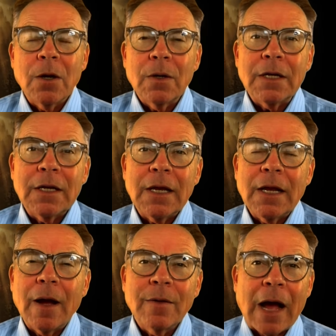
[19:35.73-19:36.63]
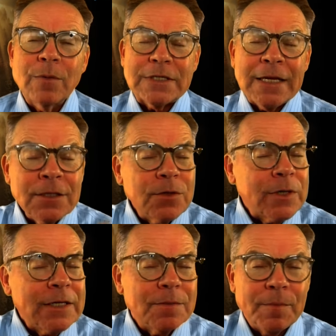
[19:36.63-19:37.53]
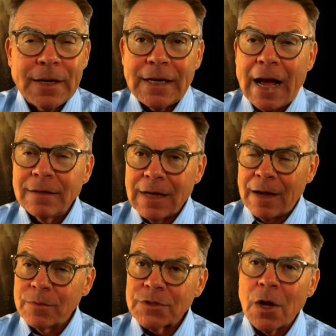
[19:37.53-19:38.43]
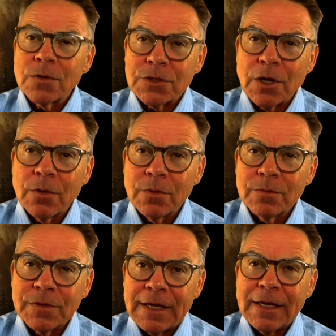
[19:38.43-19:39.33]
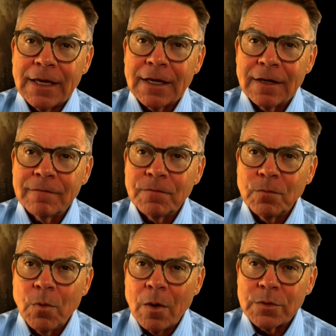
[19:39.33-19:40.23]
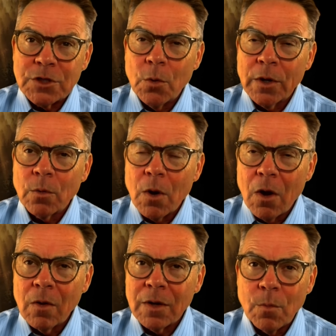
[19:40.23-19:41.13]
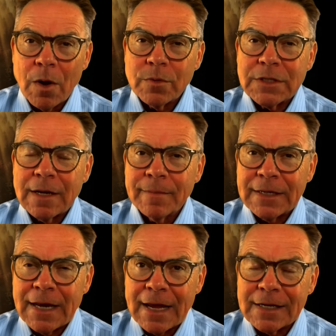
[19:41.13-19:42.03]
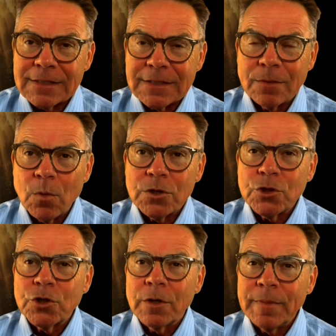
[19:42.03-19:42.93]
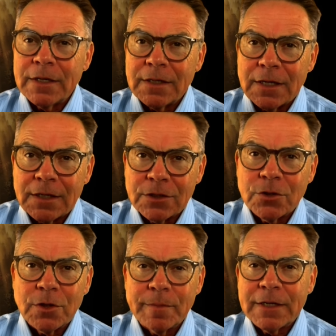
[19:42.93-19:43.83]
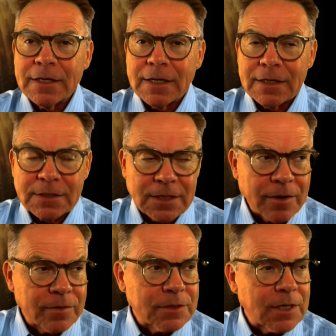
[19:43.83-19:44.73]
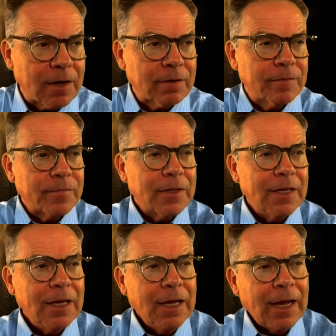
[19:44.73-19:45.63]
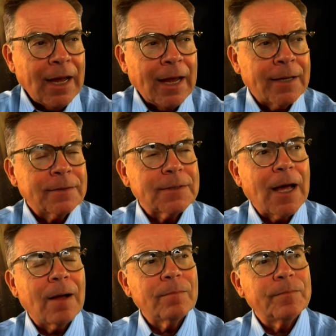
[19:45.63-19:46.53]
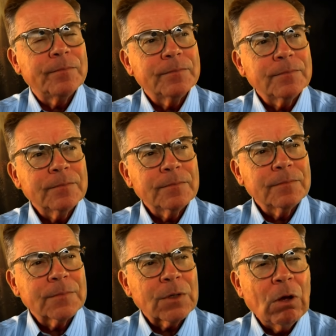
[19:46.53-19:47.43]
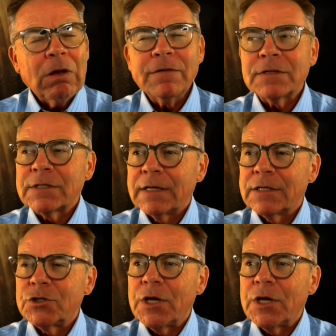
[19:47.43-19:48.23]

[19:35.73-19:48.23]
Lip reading: I was into it, but I was also thinking of what was going wrong and what was coming next and what should have been done, could have been done, et cetera, et cetera. And all of a sudden,